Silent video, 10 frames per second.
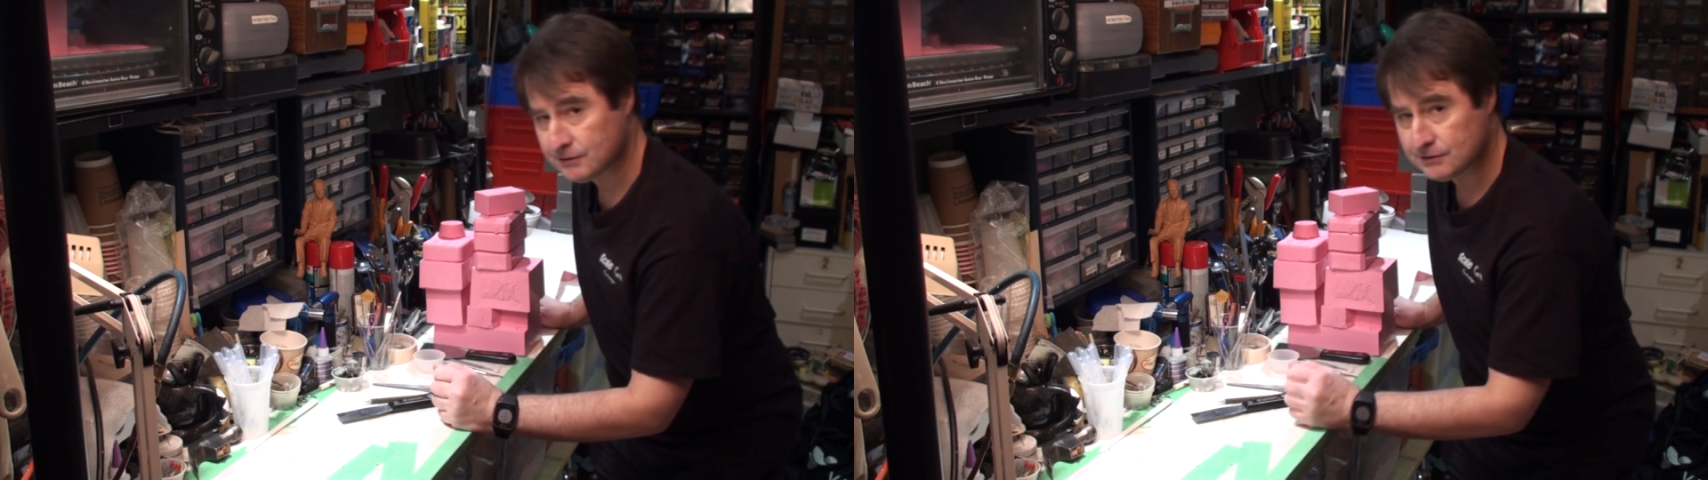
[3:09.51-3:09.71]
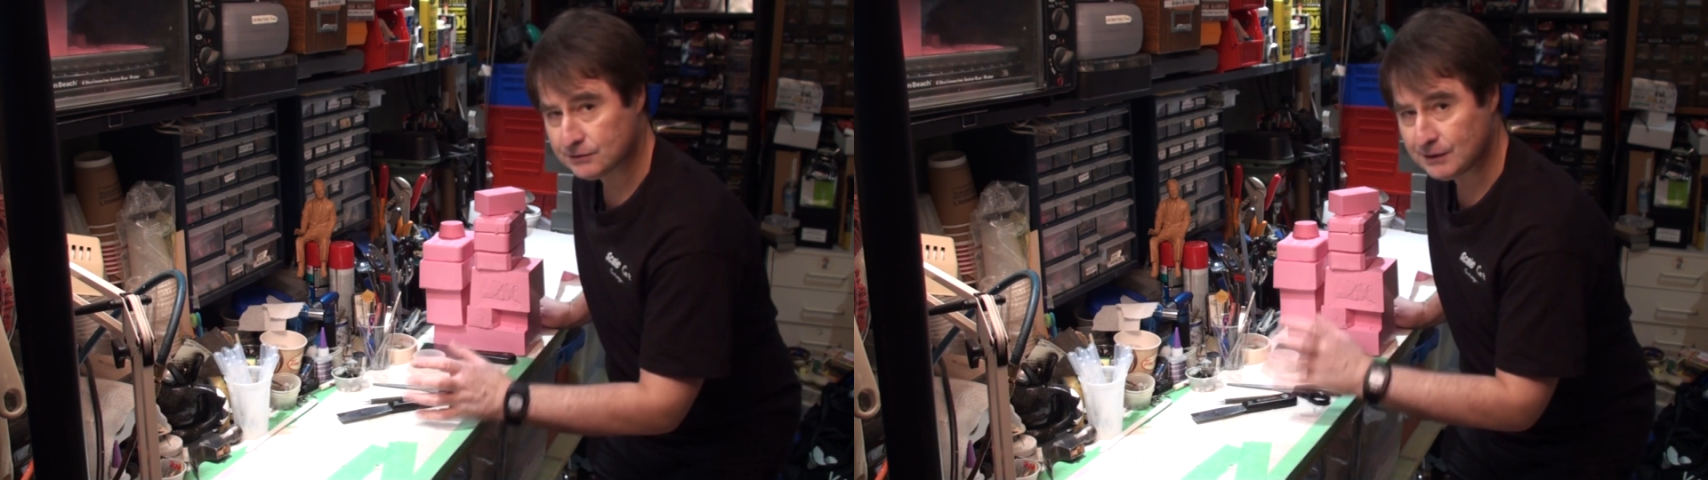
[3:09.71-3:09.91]

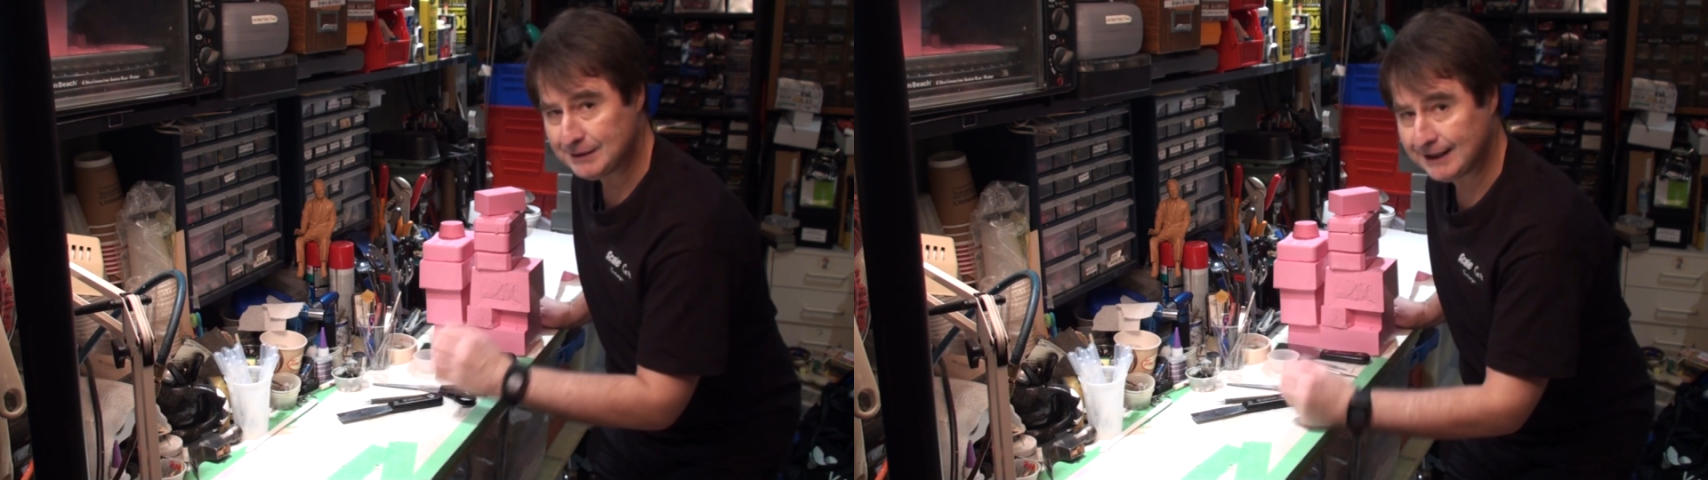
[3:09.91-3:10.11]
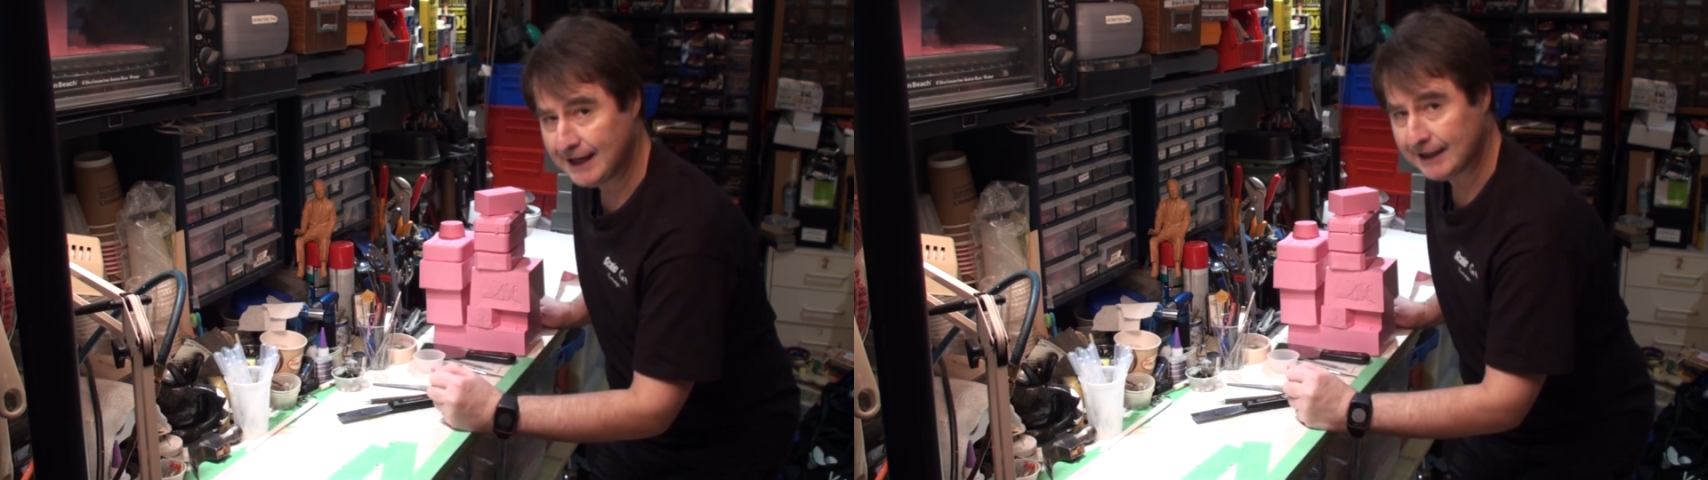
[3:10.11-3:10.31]

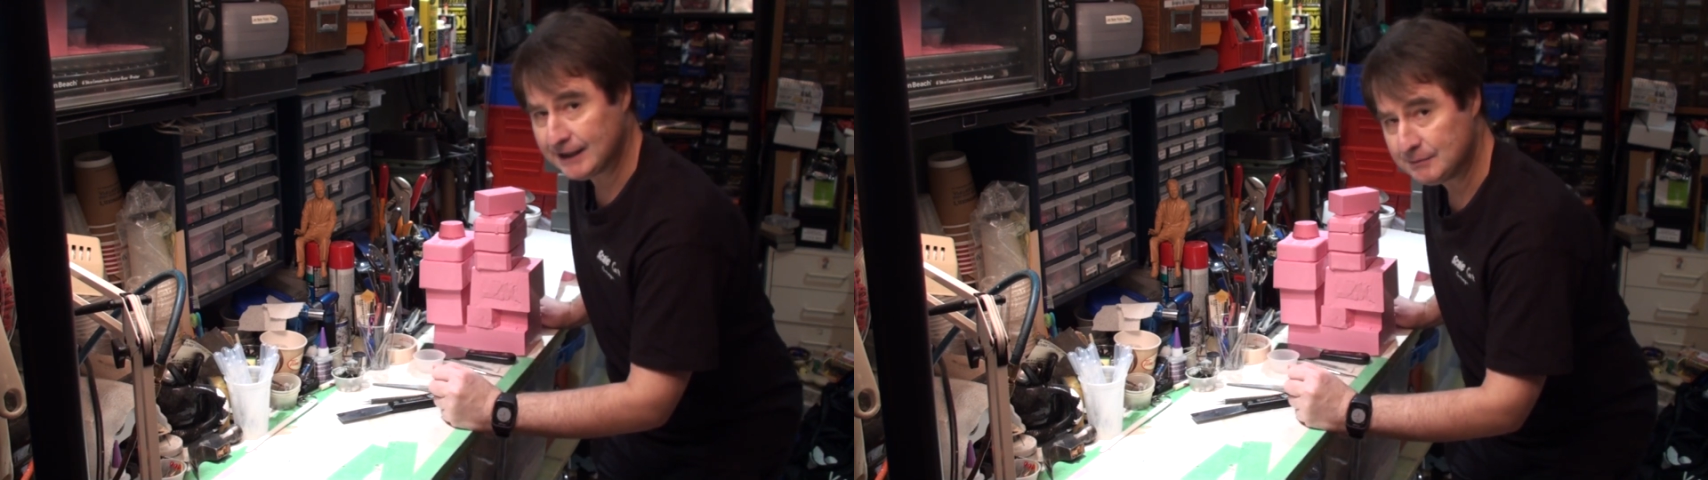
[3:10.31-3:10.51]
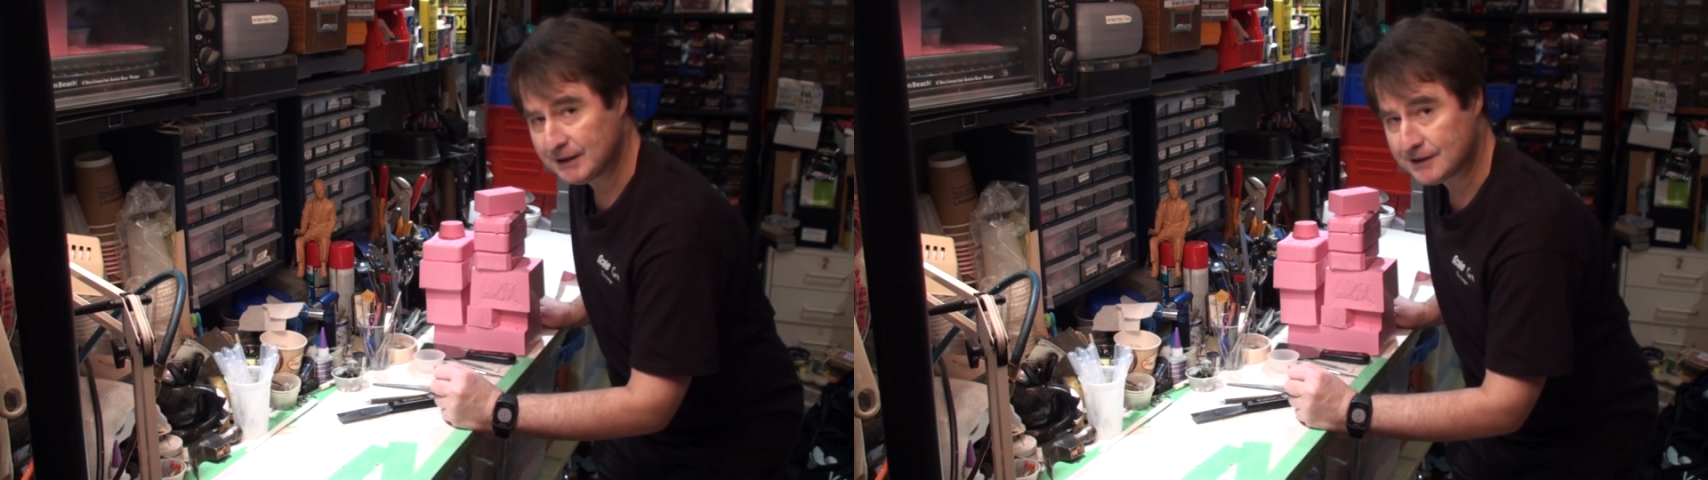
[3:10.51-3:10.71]
screaming in
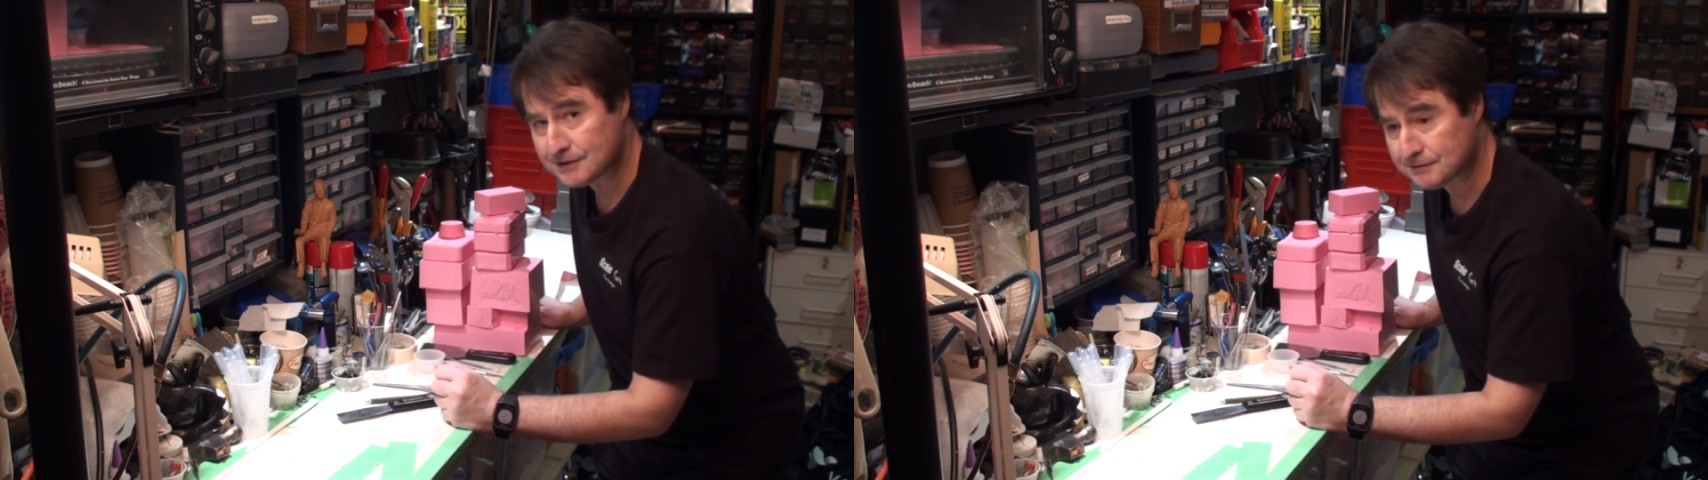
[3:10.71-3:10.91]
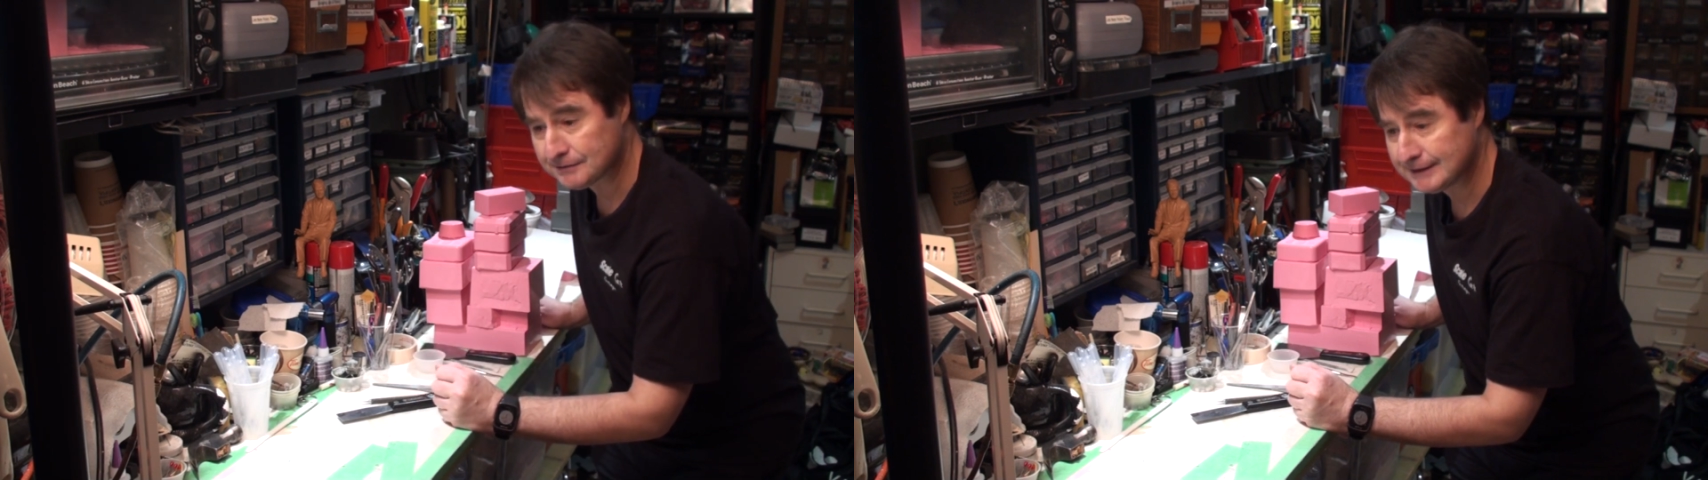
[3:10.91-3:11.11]
agony because of